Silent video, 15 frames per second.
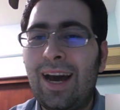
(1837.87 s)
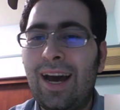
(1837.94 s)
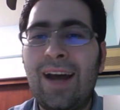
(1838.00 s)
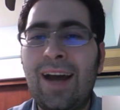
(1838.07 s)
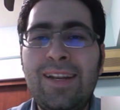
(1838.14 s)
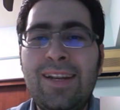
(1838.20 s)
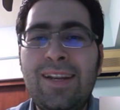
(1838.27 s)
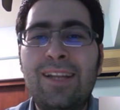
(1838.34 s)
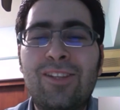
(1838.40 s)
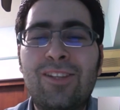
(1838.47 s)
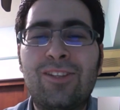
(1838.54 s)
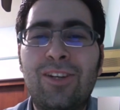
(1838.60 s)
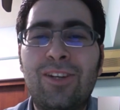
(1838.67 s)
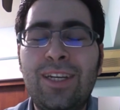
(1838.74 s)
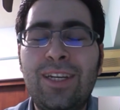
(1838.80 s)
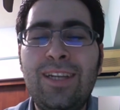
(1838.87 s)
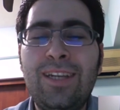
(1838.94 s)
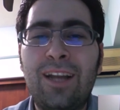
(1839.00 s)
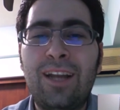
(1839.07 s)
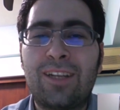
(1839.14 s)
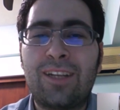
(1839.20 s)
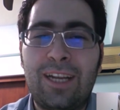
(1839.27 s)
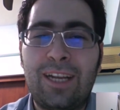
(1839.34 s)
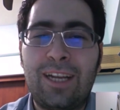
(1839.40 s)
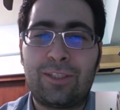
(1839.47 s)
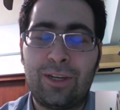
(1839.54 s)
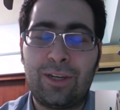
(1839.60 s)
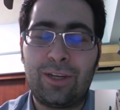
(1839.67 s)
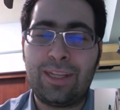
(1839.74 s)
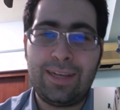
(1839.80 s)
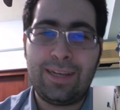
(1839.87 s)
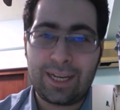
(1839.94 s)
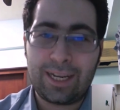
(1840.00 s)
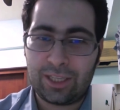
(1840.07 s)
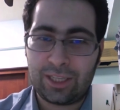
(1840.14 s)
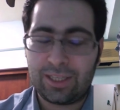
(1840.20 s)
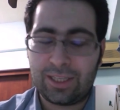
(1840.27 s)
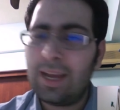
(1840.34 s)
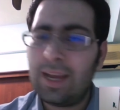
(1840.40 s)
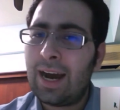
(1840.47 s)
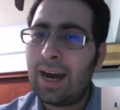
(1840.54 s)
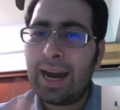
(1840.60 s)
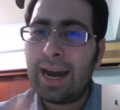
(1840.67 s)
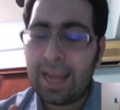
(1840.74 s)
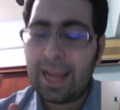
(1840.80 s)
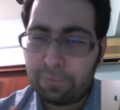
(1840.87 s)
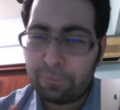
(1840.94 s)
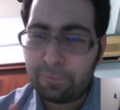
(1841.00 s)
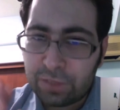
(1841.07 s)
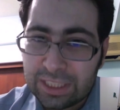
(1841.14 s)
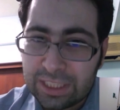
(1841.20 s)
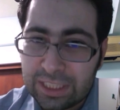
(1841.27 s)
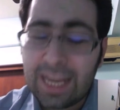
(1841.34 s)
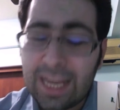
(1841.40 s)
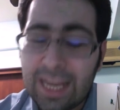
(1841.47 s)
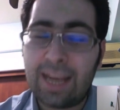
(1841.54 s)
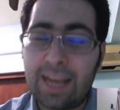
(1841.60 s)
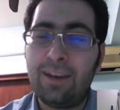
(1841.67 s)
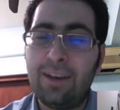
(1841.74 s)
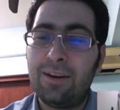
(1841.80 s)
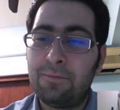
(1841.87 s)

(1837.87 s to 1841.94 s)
unnecessary non-clustered indexes. I have seen